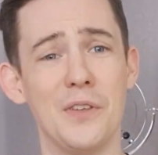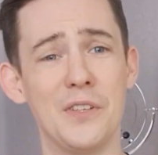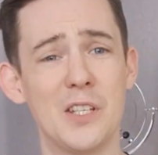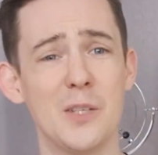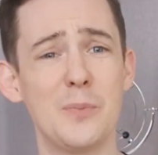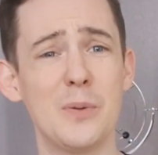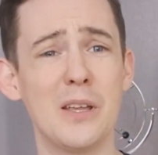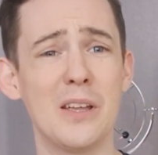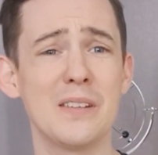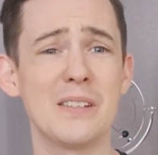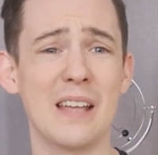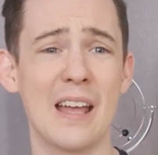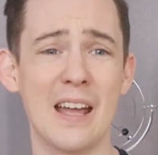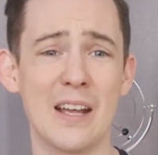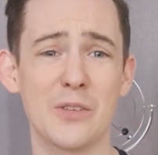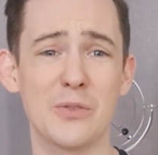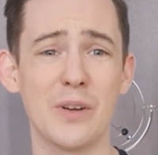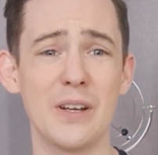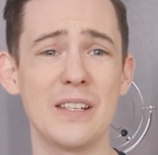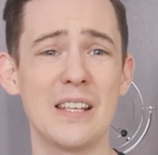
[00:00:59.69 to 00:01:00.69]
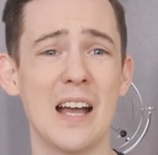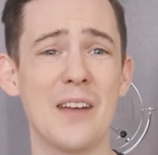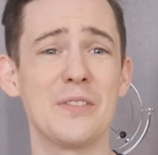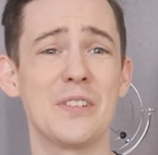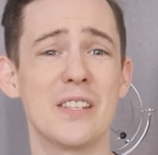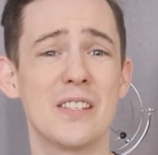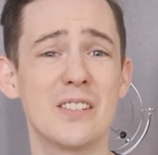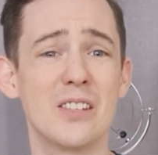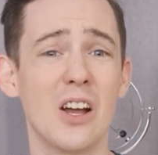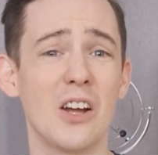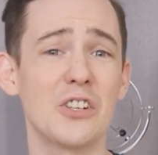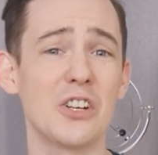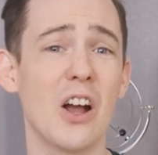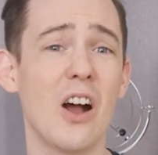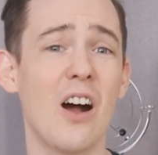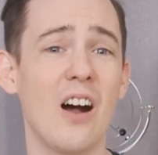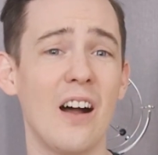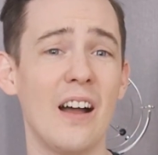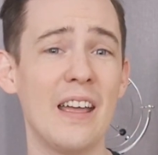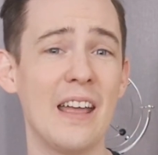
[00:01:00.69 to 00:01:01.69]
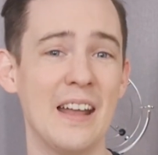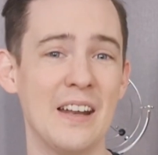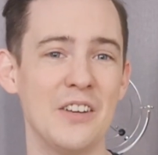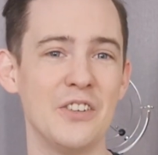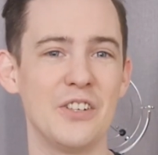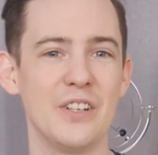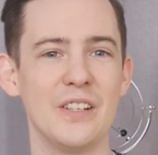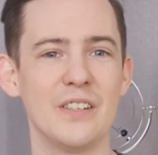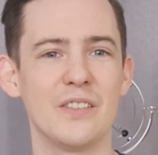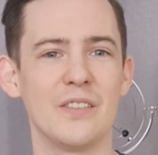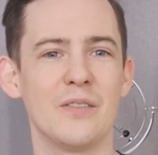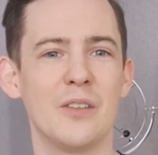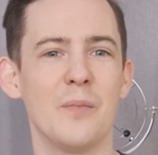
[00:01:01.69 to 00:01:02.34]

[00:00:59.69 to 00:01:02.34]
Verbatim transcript: This is because X-rays have such high energies